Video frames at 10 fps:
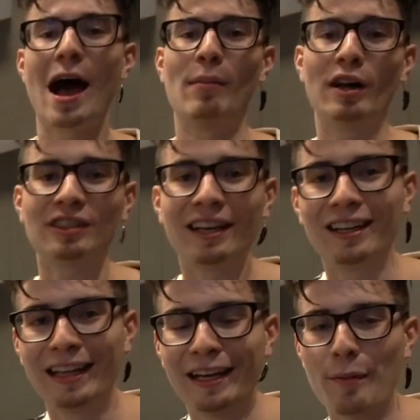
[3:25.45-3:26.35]
I'm also
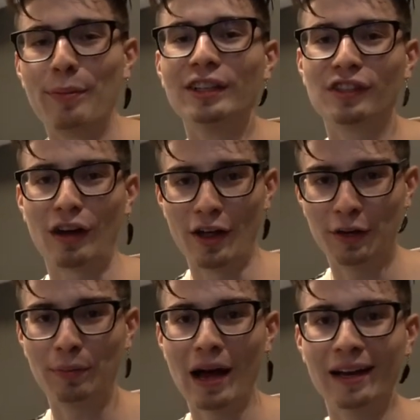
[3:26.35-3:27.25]
gonna link a bunch of
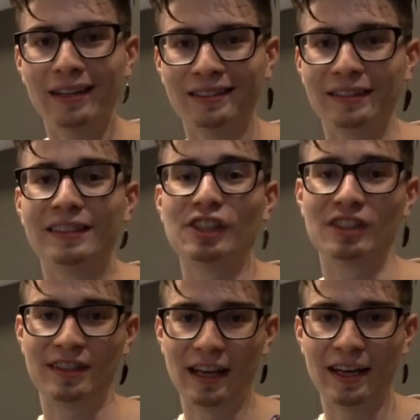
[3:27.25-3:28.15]
other products such
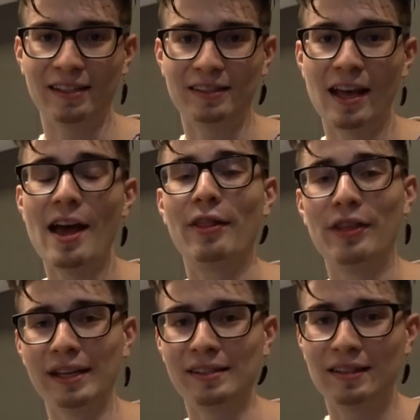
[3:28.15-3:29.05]
as this,
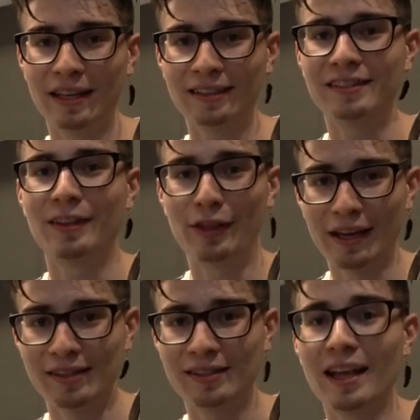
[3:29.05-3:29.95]
this, this,
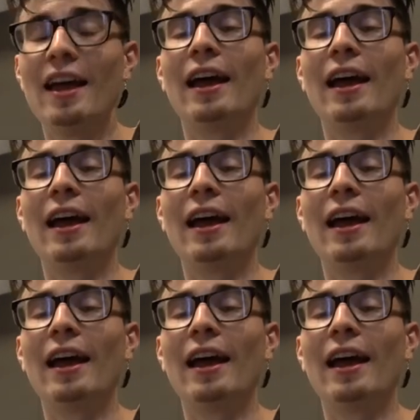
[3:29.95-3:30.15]
this,